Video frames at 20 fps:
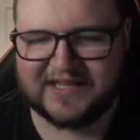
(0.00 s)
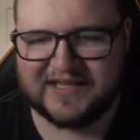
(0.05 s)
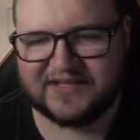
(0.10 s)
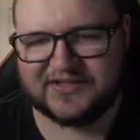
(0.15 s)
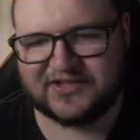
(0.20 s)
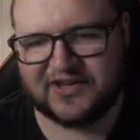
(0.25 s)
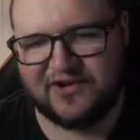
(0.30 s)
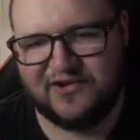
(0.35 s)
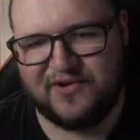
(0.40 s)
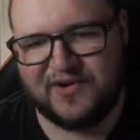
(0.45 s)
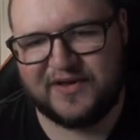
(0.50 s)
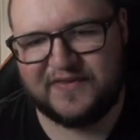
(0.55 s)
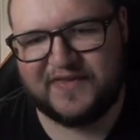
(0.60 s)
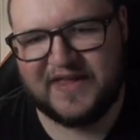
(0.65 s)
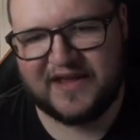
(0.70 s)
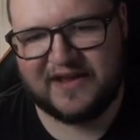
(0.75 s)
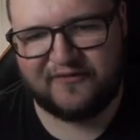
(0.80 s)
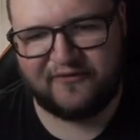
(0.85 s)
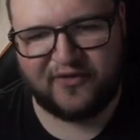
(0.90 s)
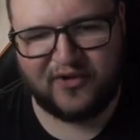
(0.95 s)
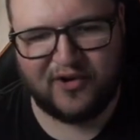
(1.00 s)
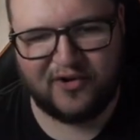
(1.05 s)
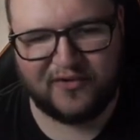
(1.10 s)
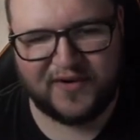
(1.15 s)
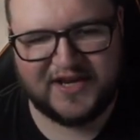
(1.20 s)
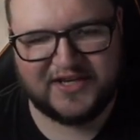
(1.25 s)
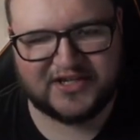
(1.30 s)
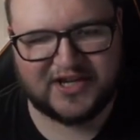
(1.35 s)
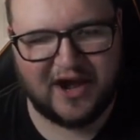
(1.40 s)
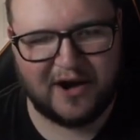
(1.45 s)
So Nick
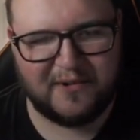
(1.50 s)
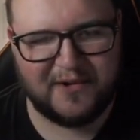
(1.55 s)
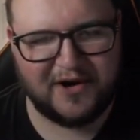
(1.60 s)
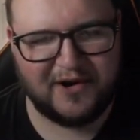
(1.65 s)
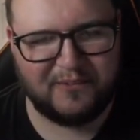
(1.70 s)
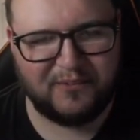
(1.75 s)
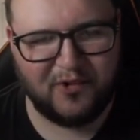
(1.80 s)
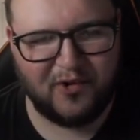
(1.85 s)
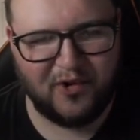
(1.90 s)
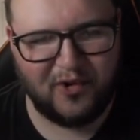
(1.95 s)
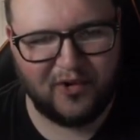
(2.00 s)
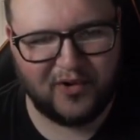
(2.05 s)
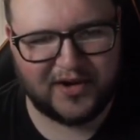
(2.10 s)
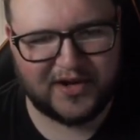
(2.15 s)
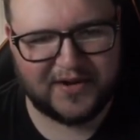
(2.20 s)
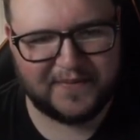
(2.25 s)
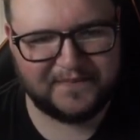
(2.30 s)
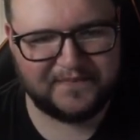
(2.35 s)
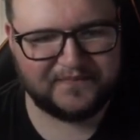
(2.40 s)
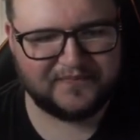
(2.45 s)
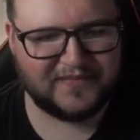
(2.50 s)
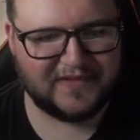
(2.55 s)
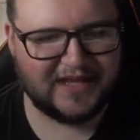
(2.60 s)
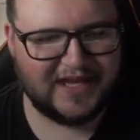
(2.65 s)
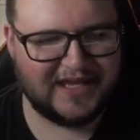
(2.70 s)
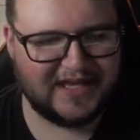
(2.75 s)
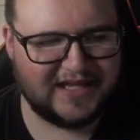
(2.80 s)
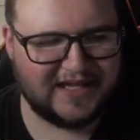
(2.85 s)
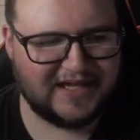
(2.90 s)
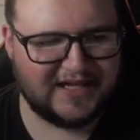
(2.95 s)
Fury's going a walk
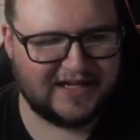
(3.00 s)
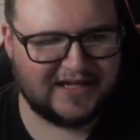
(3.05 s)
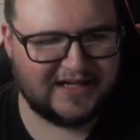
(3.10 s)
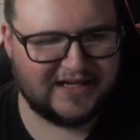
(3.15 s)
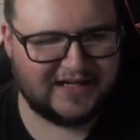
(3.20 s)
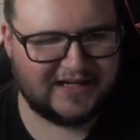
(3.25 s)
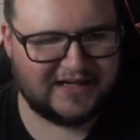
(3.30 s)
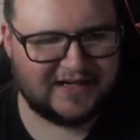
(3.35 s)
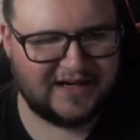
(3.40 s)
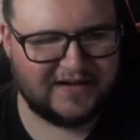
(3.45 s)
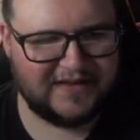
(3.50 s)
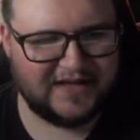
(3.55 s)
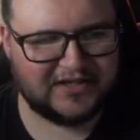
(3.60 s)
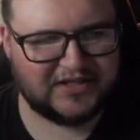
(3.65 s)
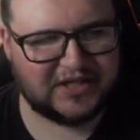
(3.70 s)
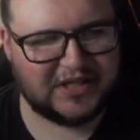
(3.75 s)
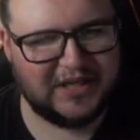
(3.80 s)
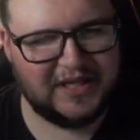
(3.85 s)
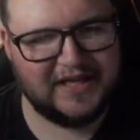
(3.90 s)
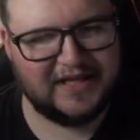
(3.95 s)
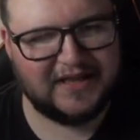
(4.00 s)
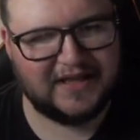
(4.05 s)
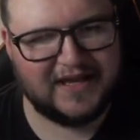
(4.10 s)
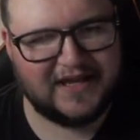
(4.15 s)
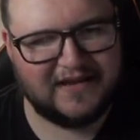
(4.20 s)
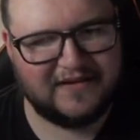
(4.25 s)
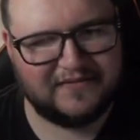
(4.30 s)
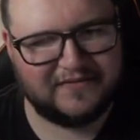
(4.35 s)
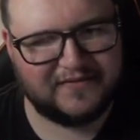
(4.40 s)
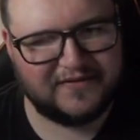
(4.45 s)
uh, there's
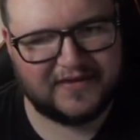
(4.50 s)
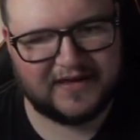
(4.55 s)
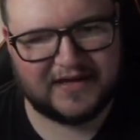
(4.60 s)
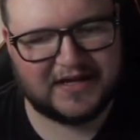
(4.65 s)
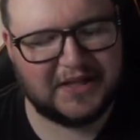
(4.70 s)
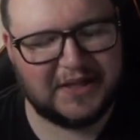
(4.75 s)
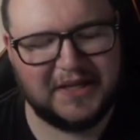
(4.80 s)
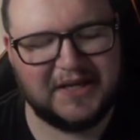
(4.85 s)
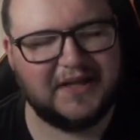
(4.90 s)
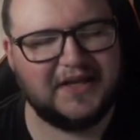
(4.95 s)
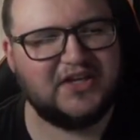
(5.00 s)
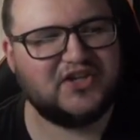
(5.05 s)
clearly they're clearly